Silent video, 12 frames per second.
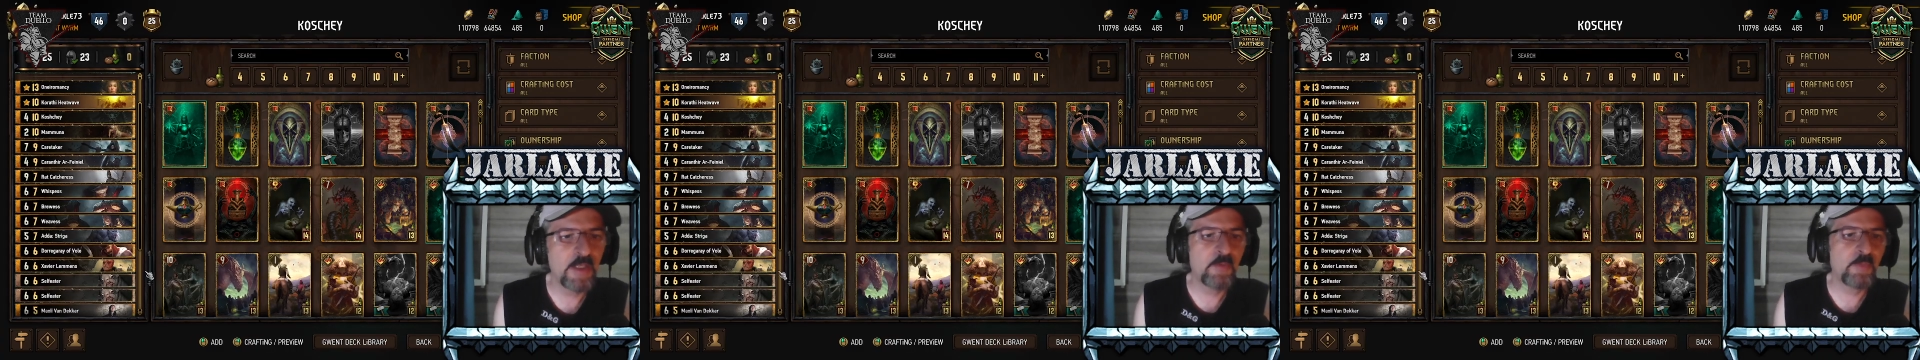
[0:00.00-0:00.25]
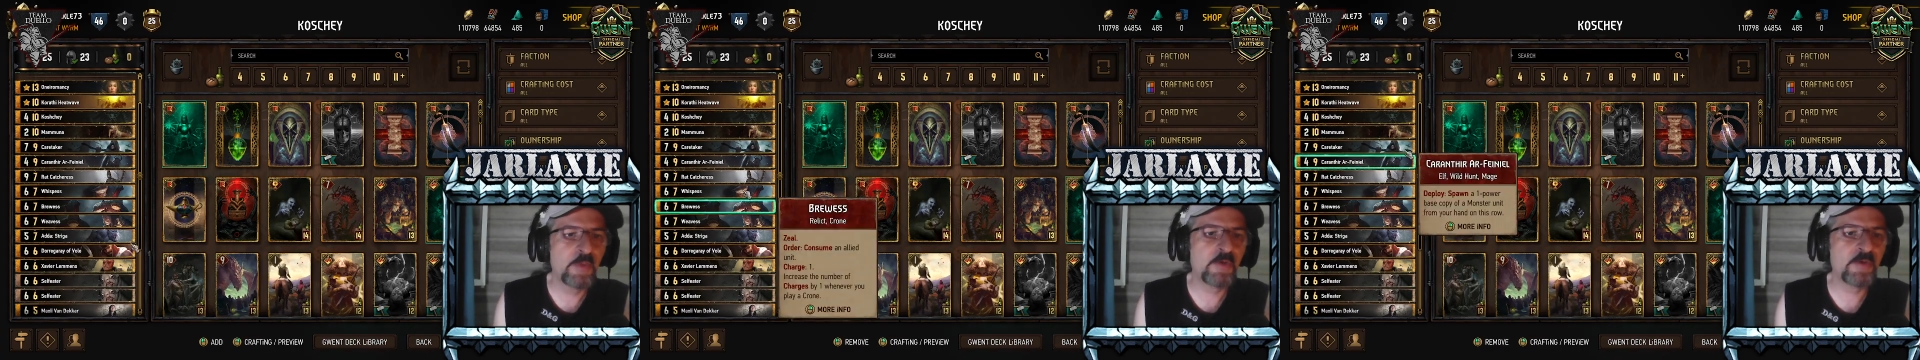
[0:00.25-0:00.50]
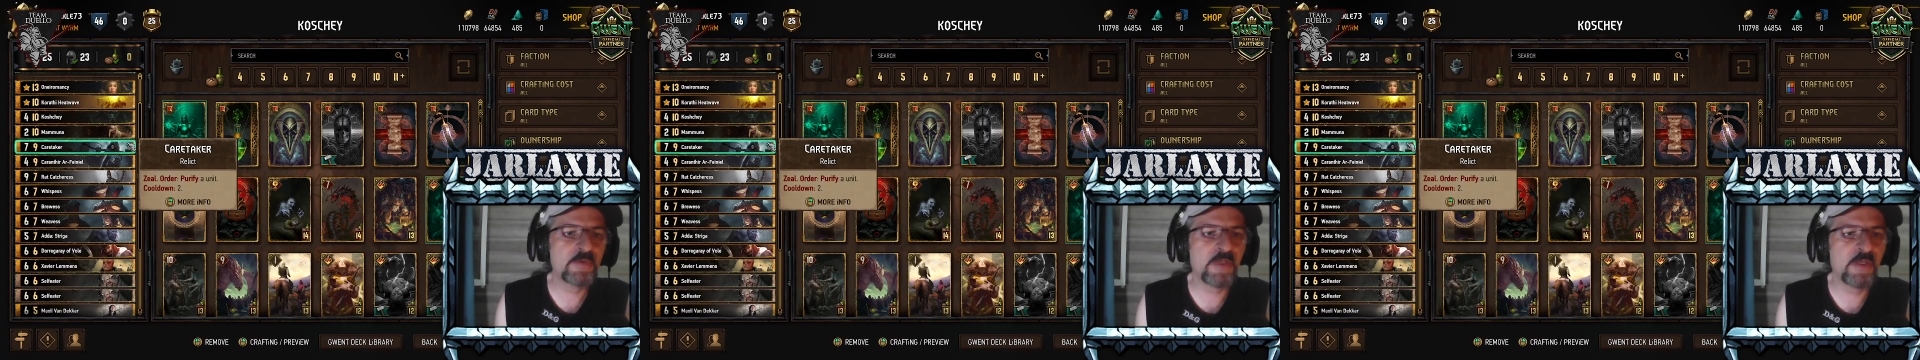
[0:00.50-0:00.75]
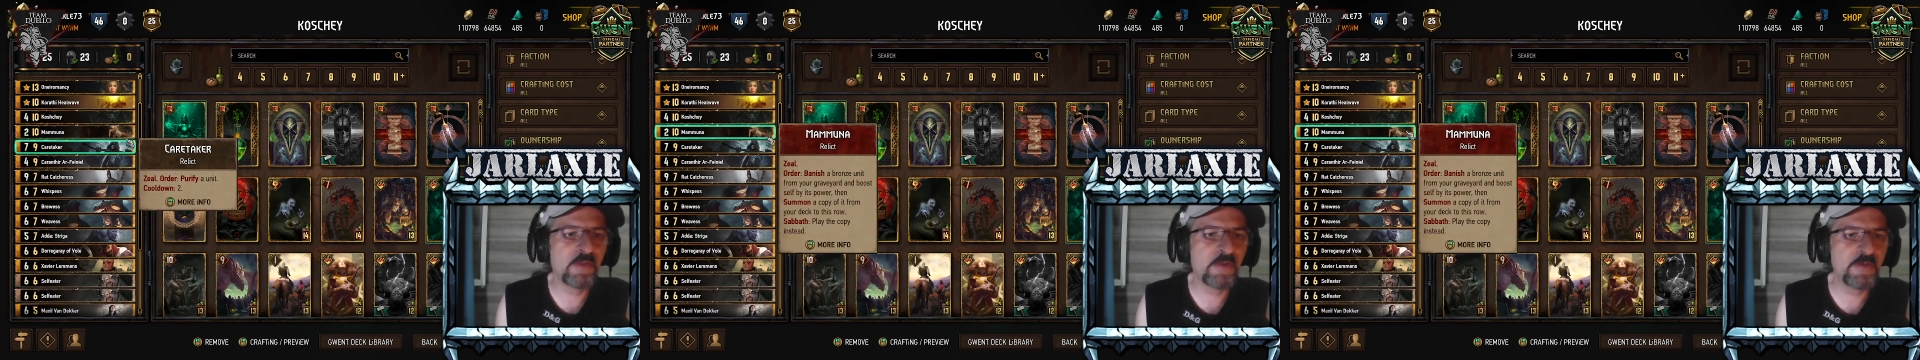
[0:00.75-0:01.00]
Because
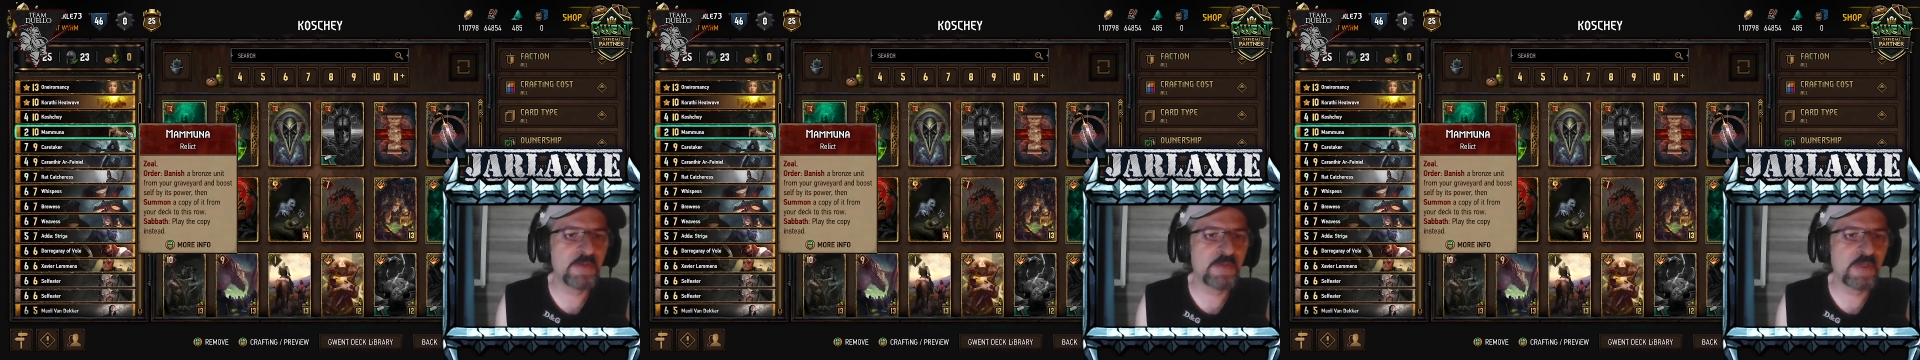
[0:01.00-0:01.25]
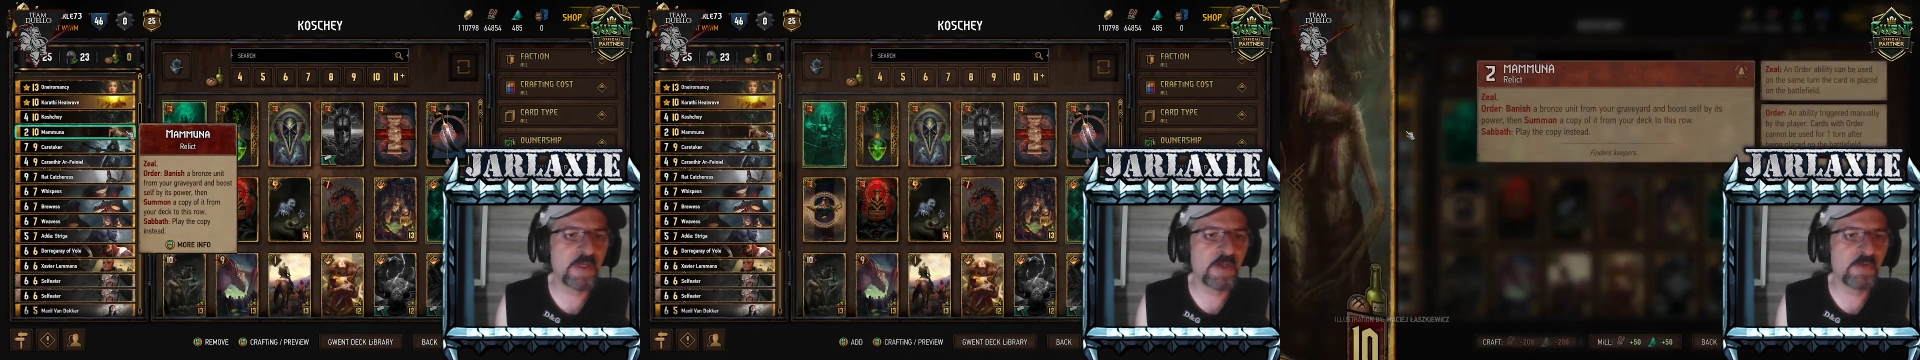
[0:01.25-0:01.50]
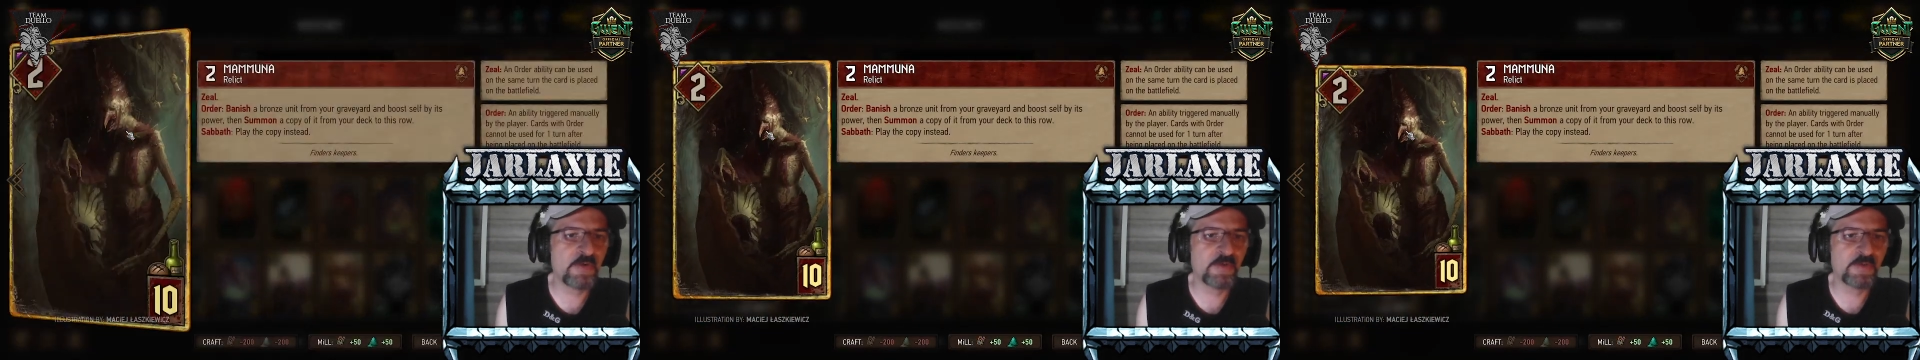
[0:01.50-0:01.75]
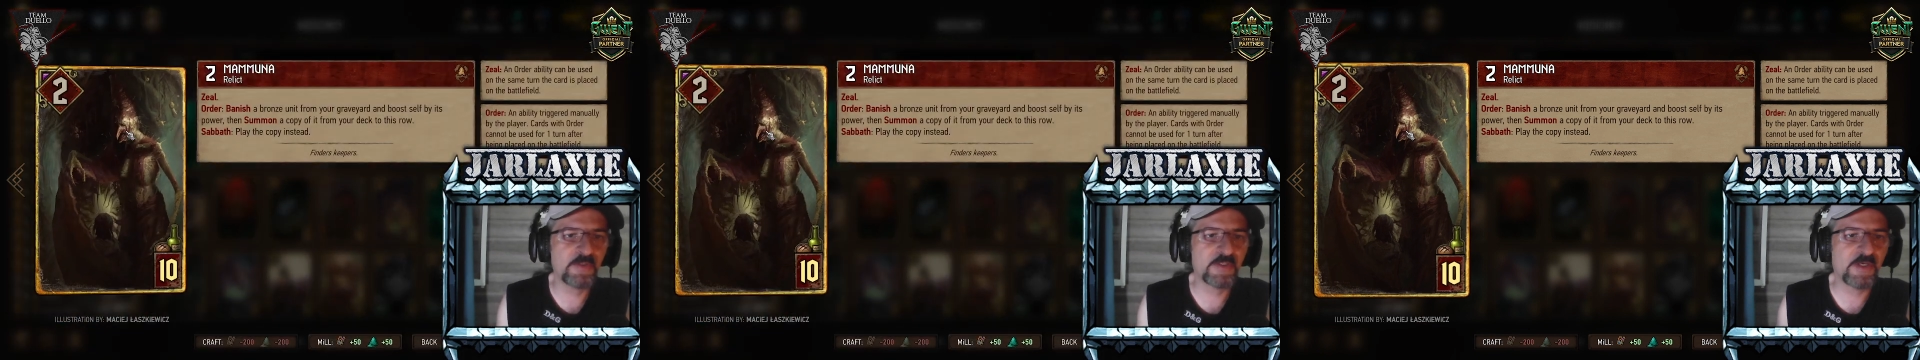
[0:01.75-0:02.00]
there is the other
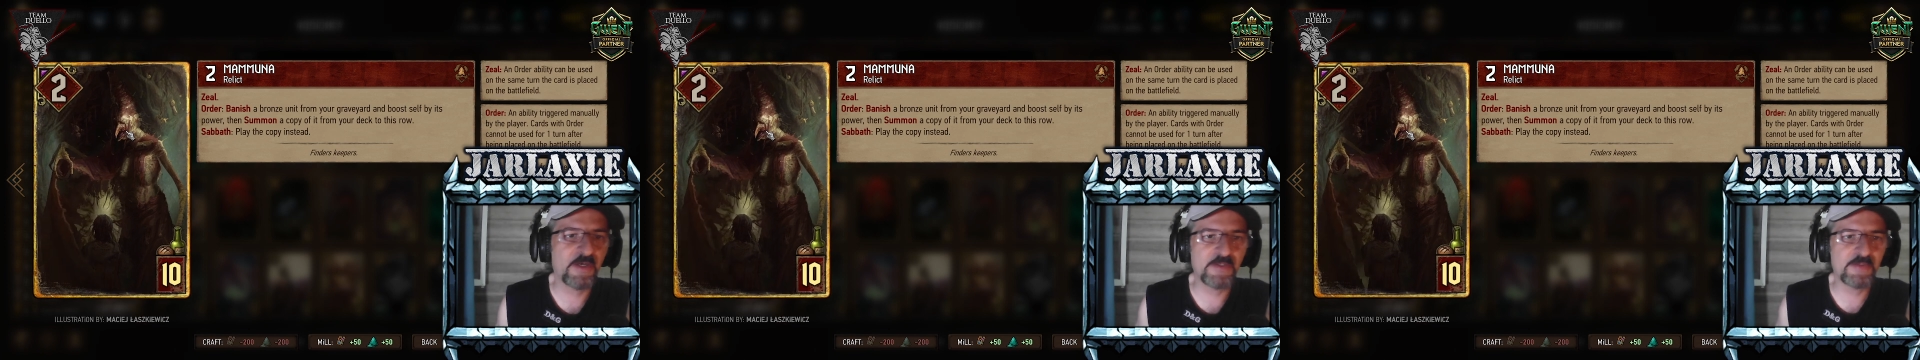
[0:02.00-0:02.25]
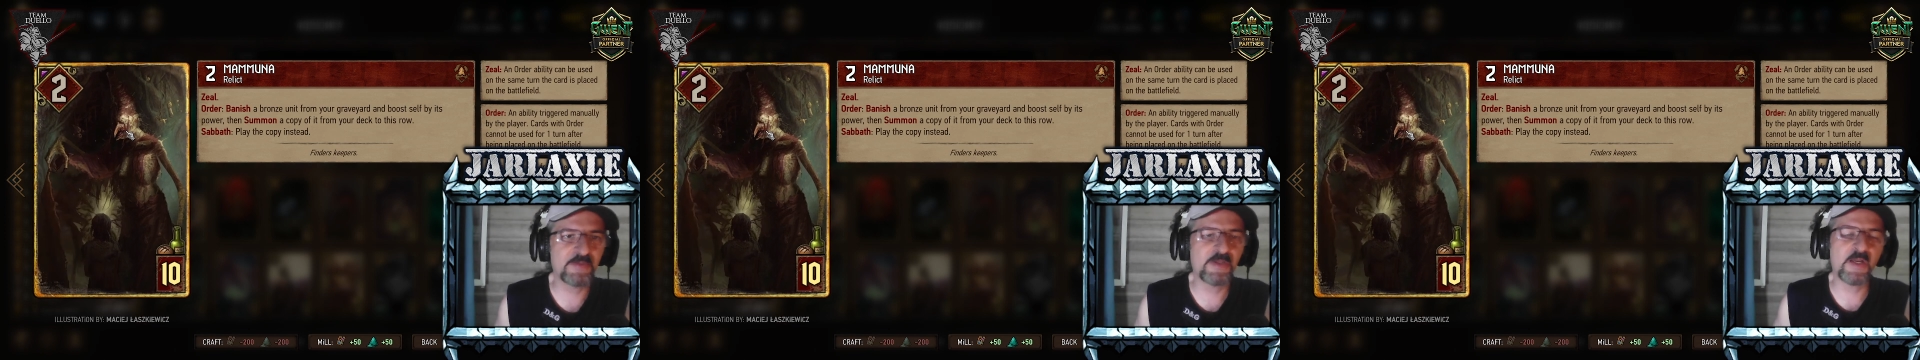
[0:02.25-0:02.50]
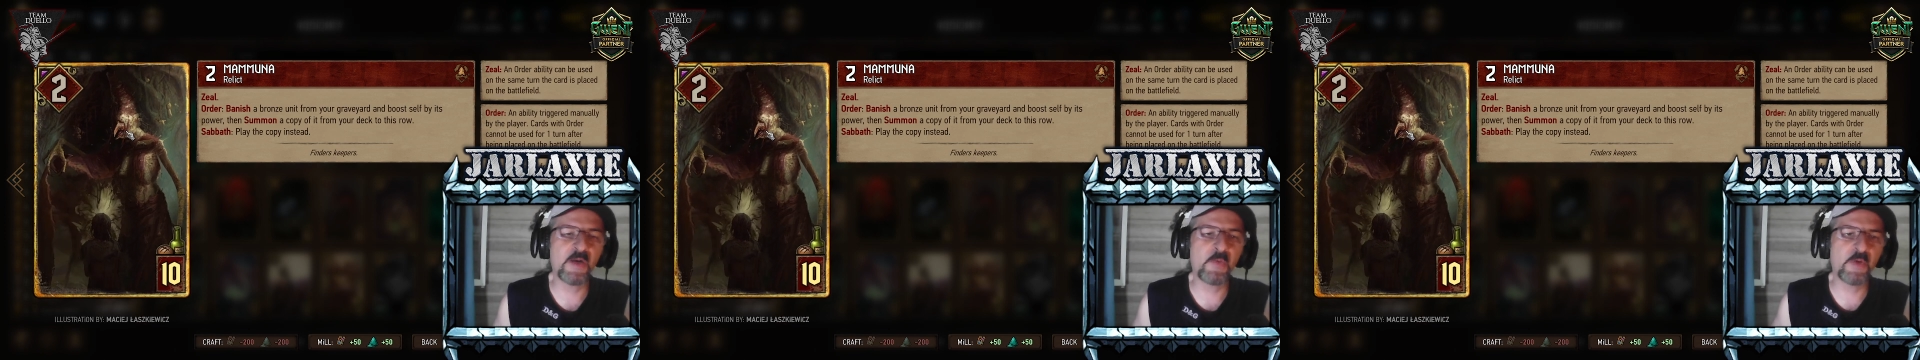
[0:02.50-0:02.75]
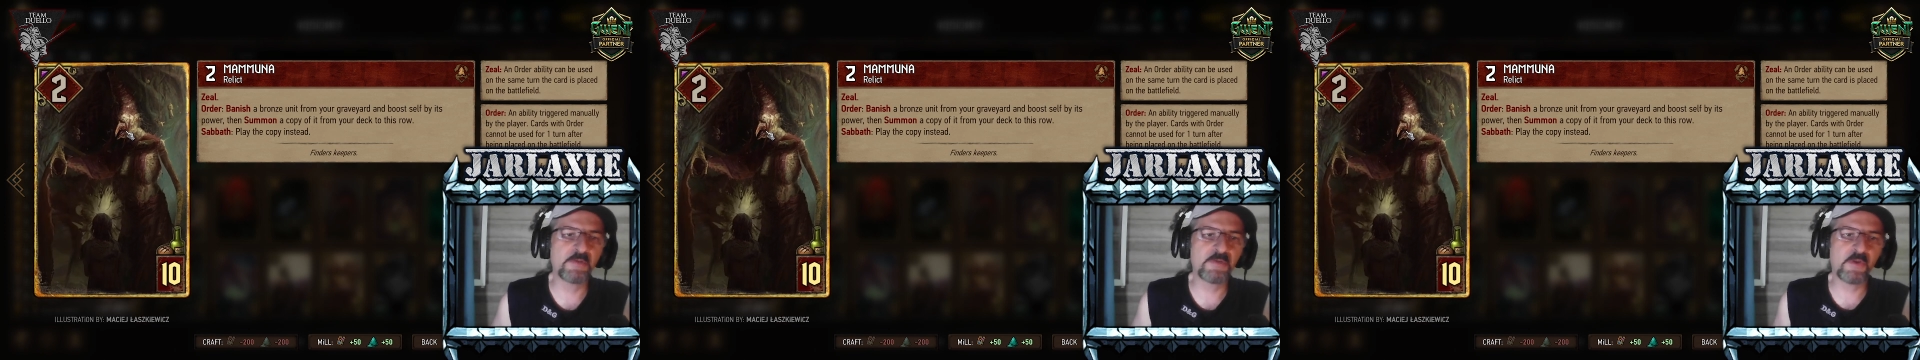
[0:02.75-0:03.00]
card that I
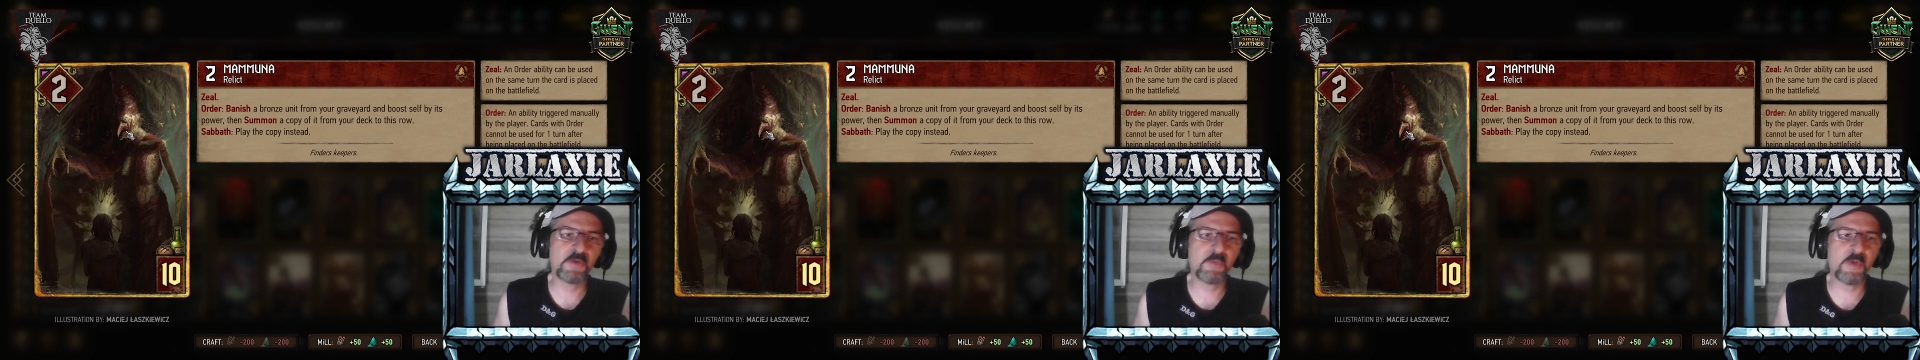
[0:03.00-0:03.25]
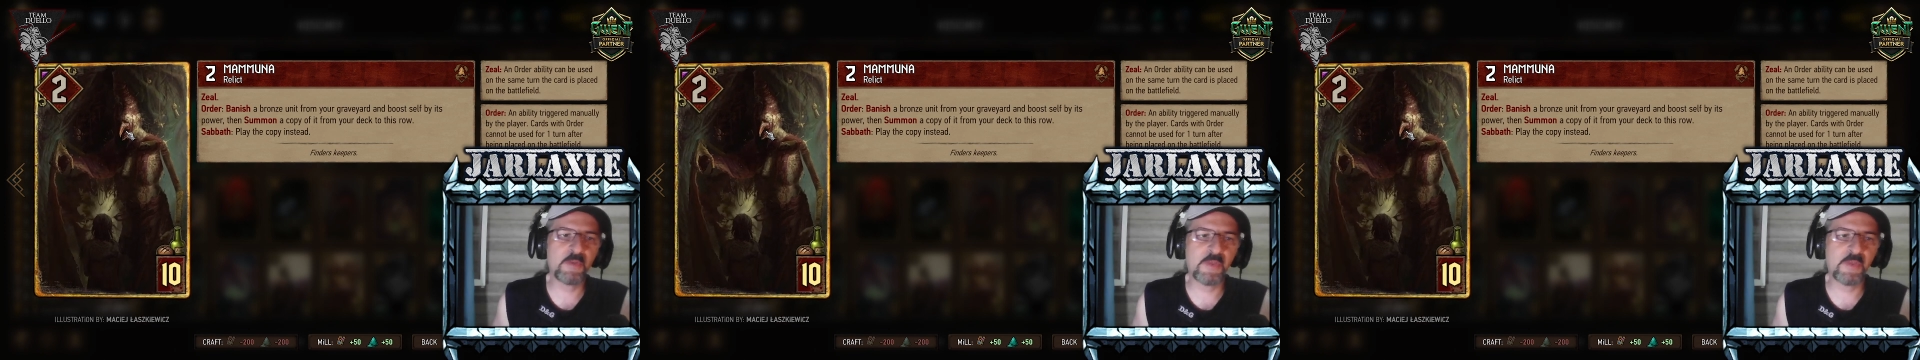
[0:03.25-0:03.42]
want to talk about,